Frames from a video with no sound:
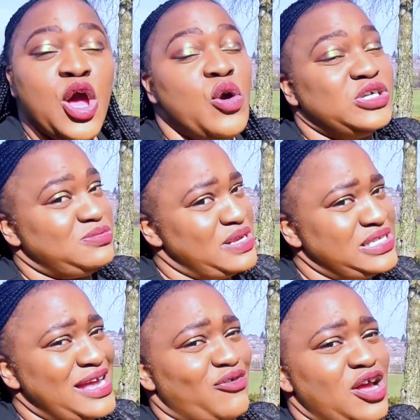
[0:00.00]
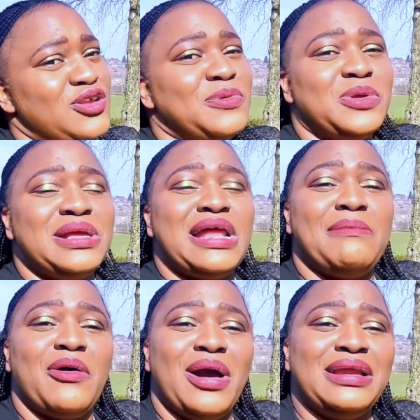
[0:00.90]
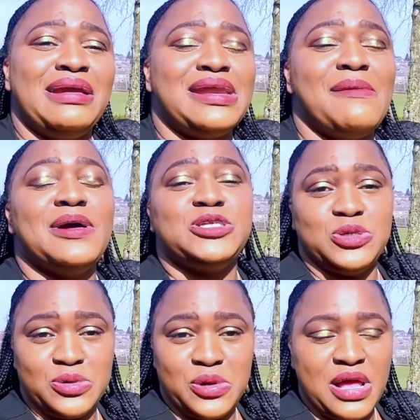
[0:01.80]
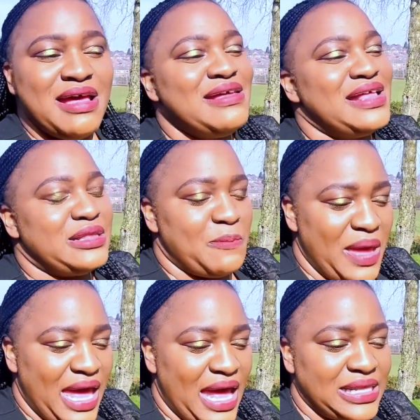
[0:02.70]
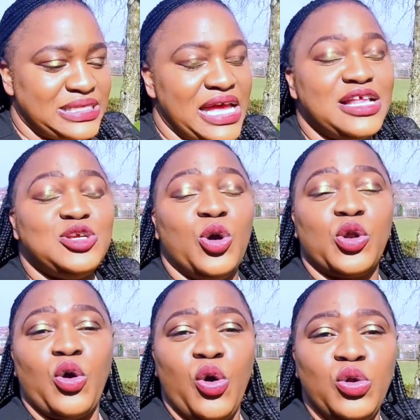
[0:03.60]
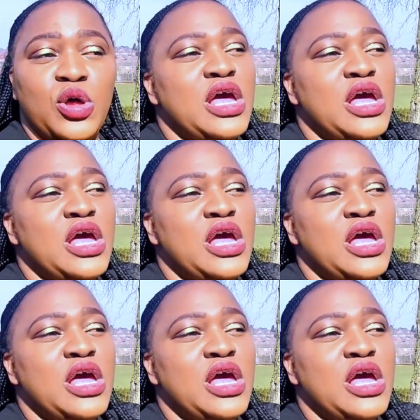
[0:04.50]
which means they're going to be doing number 1, number 2 in the pads, and your role